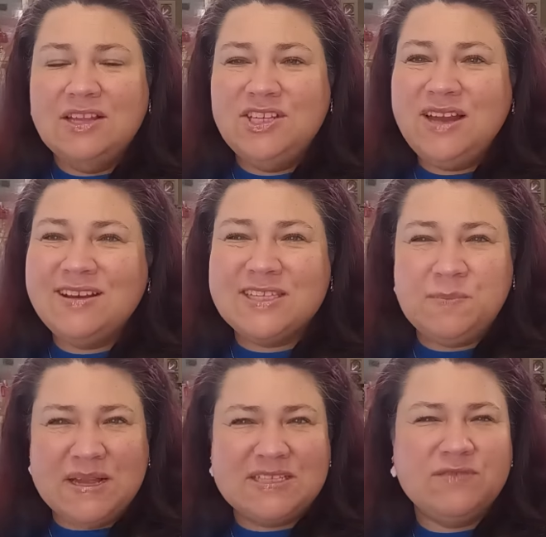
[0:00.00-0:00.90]
Do you know how
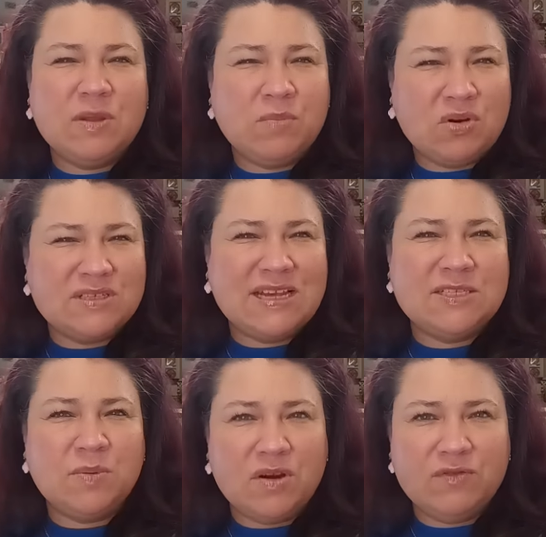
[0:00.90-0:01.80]
expensive the purse
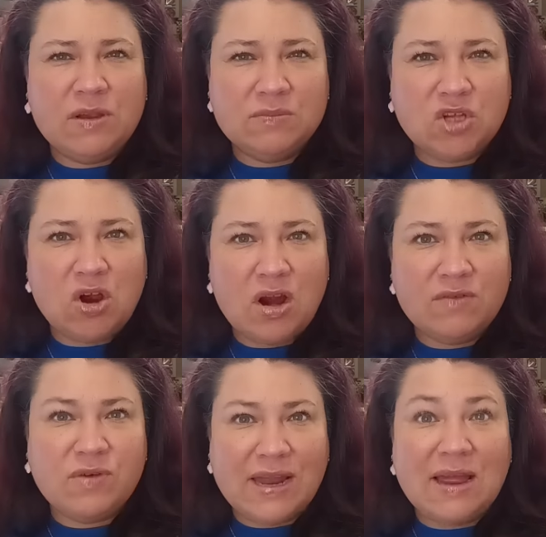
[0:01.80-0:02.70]
size perfumes
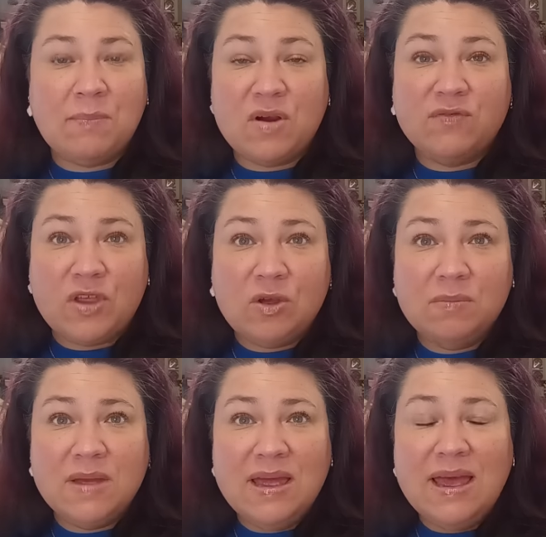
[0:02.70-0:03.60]
are for like a
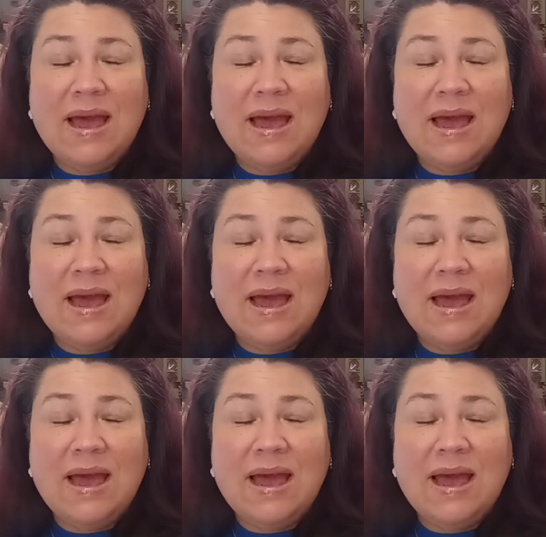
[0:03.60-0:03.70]
perfume?